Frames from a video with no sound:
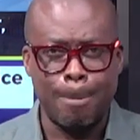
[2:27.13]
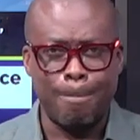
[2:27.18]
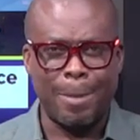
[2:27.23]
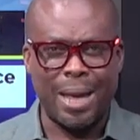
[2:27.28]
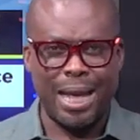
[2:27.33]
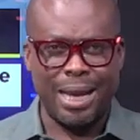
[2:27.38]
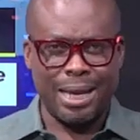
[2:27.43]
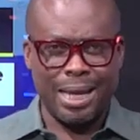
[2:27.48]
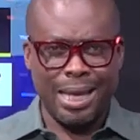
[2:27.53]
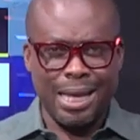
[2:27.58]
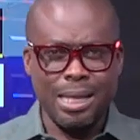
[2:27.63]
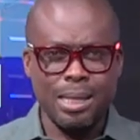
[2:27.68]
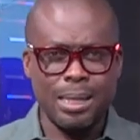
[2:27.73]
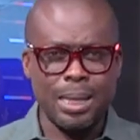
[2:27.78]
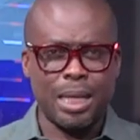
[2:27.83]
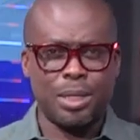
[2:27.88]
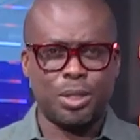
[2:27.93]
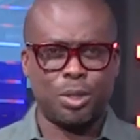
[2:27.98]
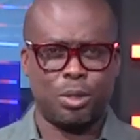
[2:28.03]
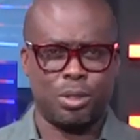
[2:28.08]
And in
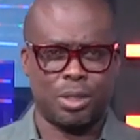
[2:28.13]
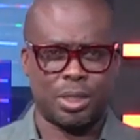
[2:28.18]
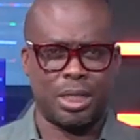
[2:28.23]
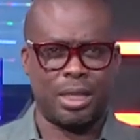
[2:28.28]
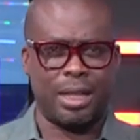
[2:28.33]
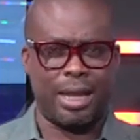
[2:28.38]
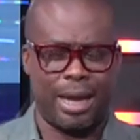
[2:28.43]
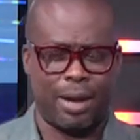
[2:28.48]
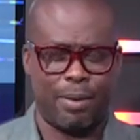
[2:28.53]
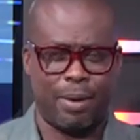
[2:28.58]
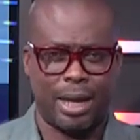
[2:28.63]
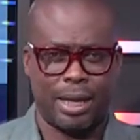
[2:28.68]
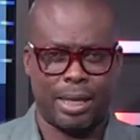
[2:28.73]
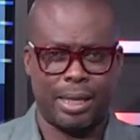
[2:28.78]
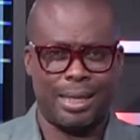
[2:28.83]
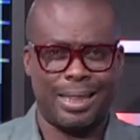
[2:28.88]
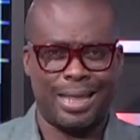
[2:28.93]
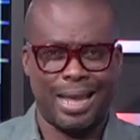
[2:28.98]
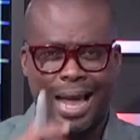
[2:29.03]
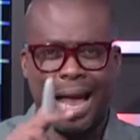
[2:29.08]
that judicial hierarchy,
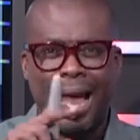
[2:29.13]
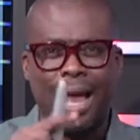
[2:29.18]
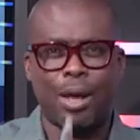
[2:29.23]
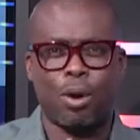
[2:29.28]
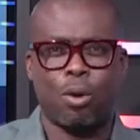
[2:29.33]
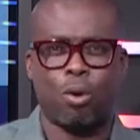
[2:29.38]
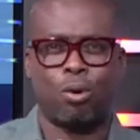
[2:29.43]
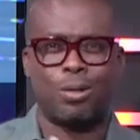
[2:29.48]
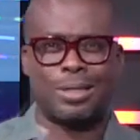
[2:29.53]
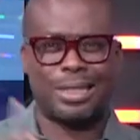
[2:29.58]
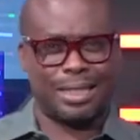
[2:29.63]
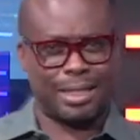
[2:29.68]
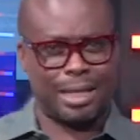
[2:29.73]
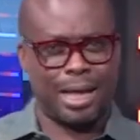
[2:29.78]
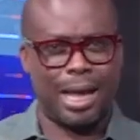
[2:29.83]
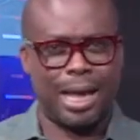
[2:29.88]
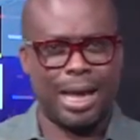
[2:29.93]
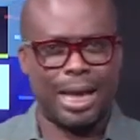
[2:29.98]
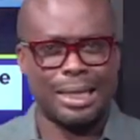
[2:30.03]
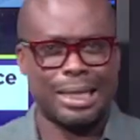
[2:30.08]
the High Court is
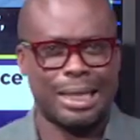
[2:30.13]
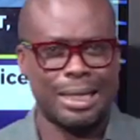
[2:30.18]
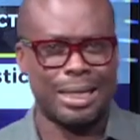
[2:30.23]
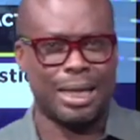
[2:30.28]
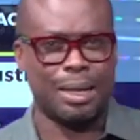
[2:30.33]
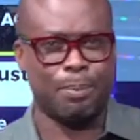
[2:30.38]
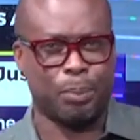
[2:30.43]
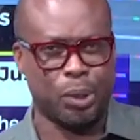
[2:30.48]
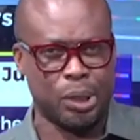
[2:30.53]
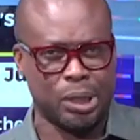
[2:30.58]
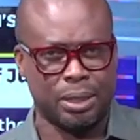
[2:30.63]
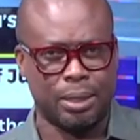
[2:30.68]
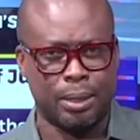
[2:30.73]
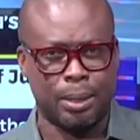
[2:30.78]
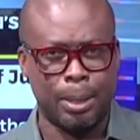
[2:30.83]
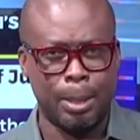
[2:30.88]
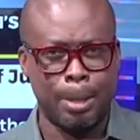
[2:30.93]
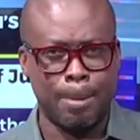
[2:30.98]
higher than that body.